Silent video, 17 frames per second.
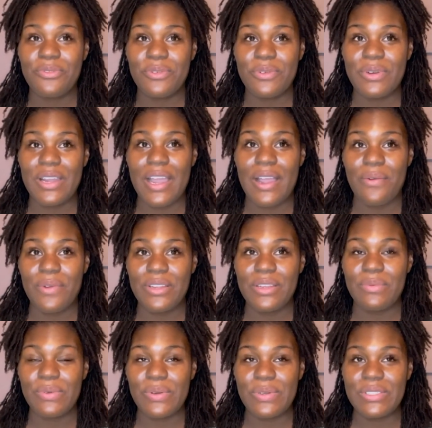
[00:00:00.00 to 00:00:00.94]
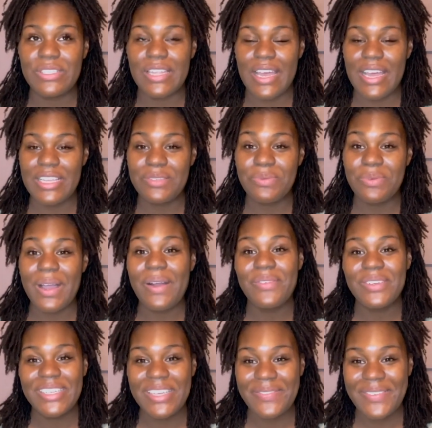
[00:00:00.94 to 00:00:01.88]
I ended up going to the hospital, I
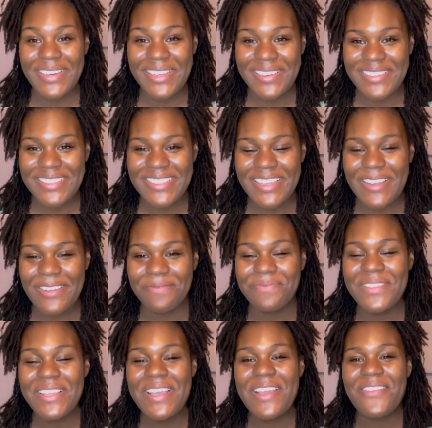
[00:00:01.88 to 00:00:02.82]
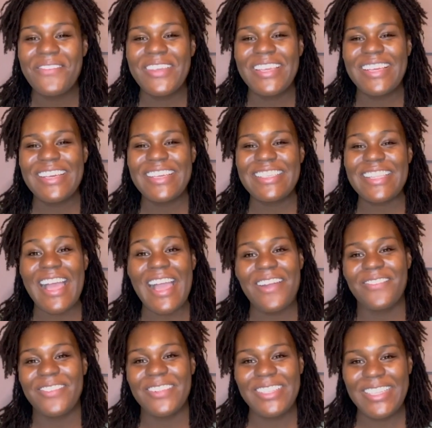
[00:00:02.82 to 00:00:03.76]
went to get my nails done because I
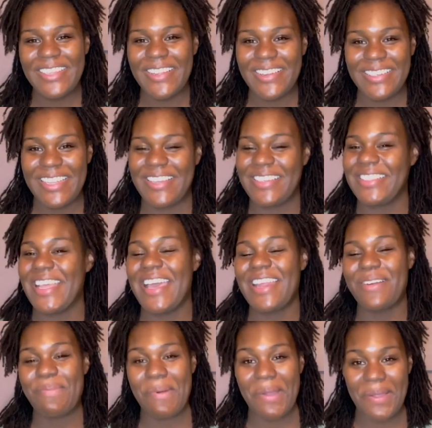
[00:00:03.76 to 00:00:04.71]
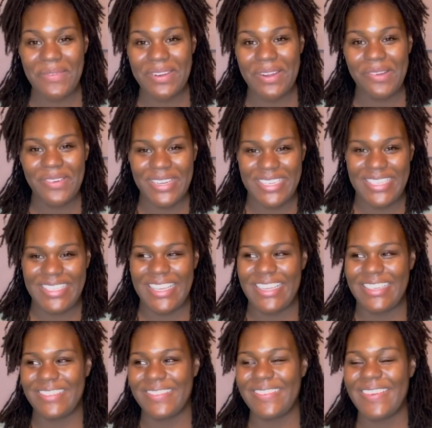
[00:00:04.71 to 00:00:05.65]
had really long nails and I had an appointment already
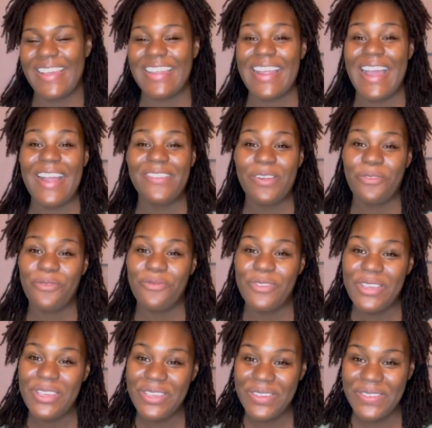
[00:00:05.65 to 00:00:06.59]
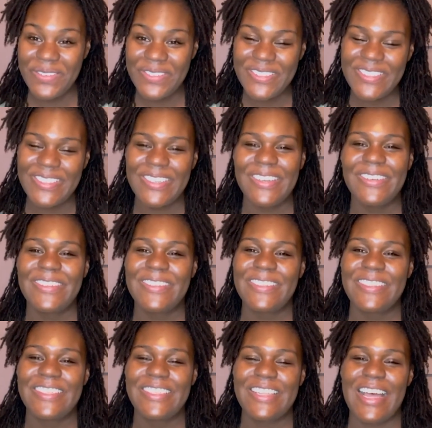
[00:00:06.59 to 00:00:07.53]
scheduled, and I refused to go
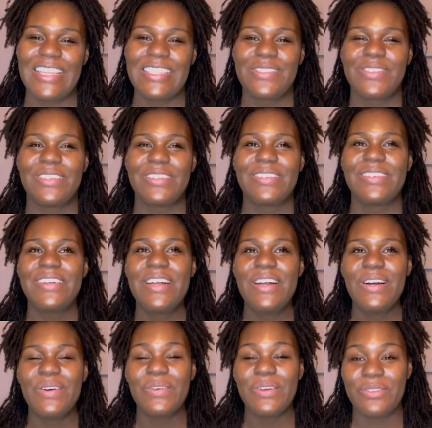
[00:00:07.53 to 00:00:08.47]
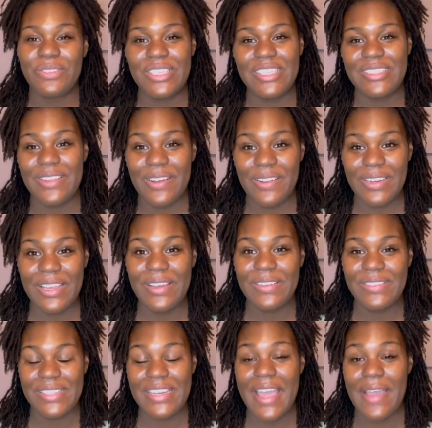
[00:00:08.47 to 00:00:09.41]
to this hospital with these long
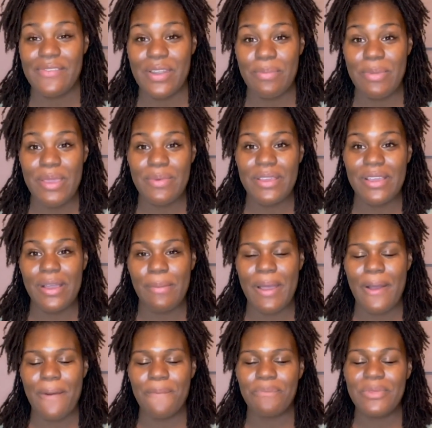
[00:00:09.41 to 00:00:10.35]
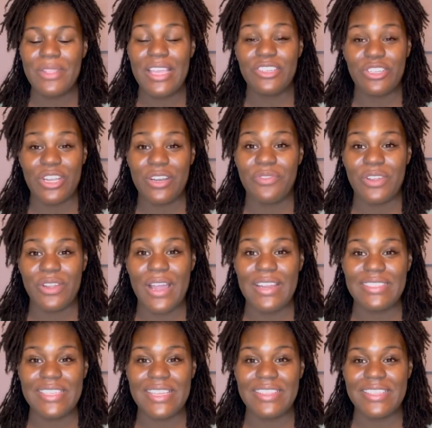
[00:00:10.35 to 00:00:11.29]
nails and having a baby come out and try to figure out
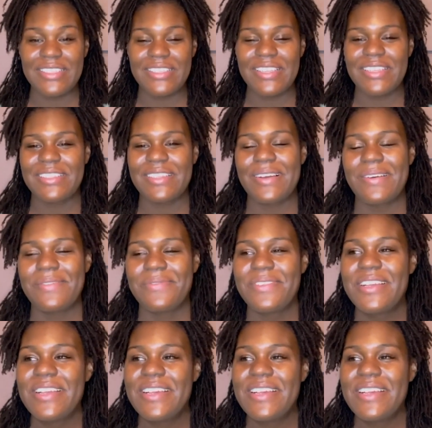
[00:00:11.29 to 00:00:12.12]
how to take these things off.